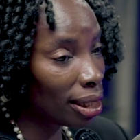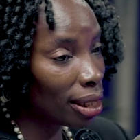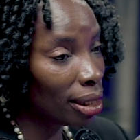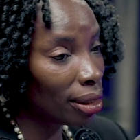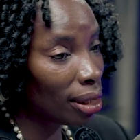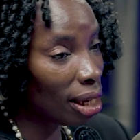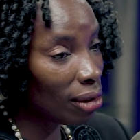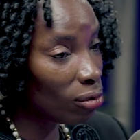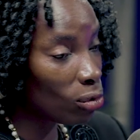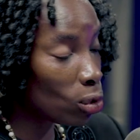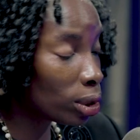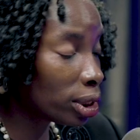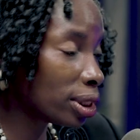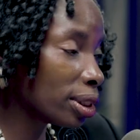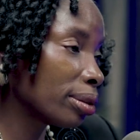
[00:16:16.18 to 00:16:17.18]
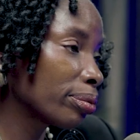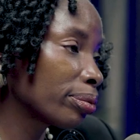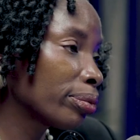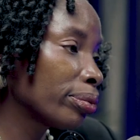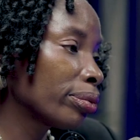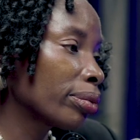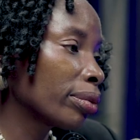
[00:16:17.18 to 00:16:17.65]
there, have water
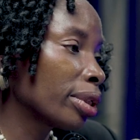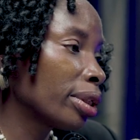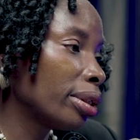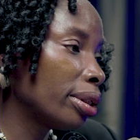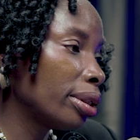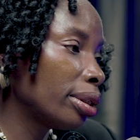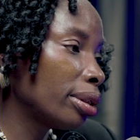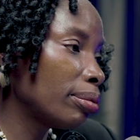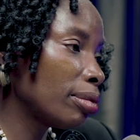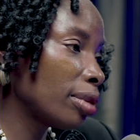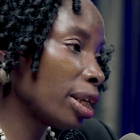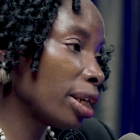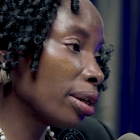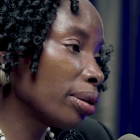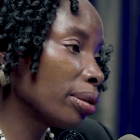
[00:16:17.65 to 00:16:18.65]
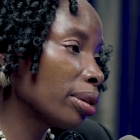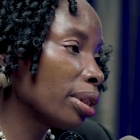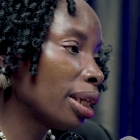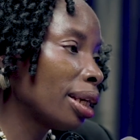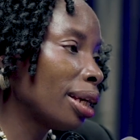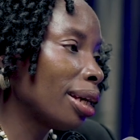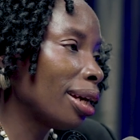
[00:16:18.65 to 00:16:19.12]
there.
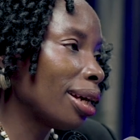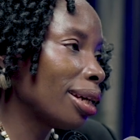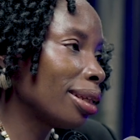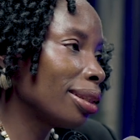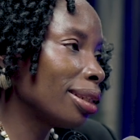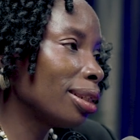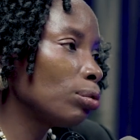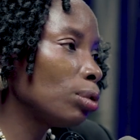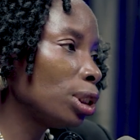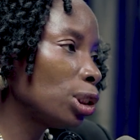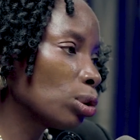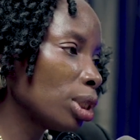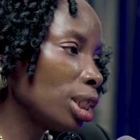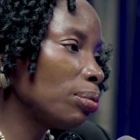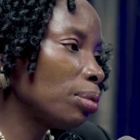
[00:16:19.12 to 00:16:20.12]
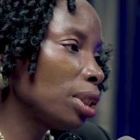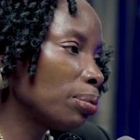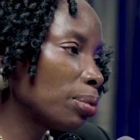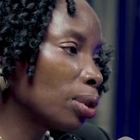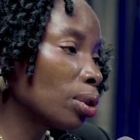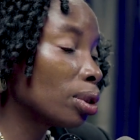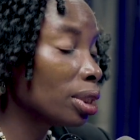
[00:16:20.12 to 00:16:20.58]
And then we train
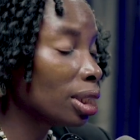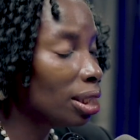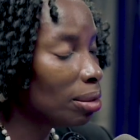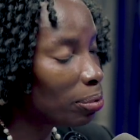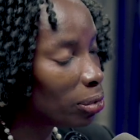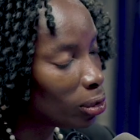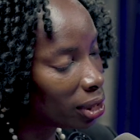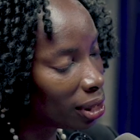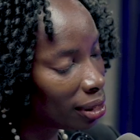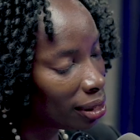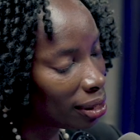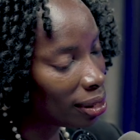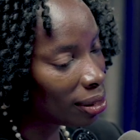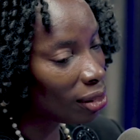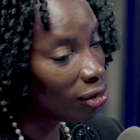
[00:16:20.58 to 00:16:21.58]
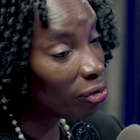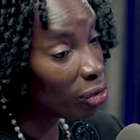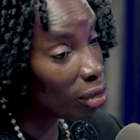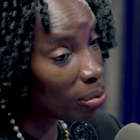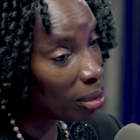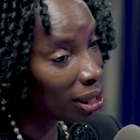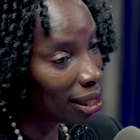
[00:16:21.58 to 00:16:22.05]
people on the importance of
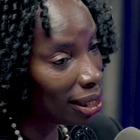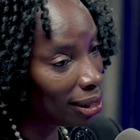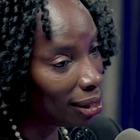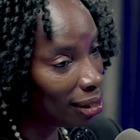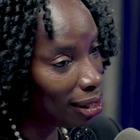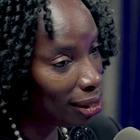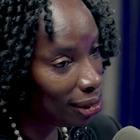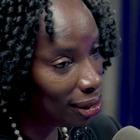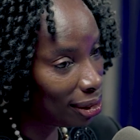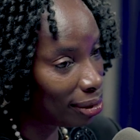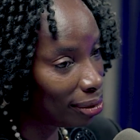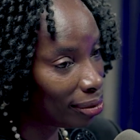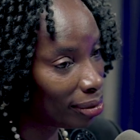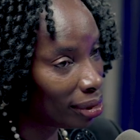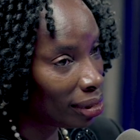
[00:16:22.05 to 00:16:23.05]
proper sanitation.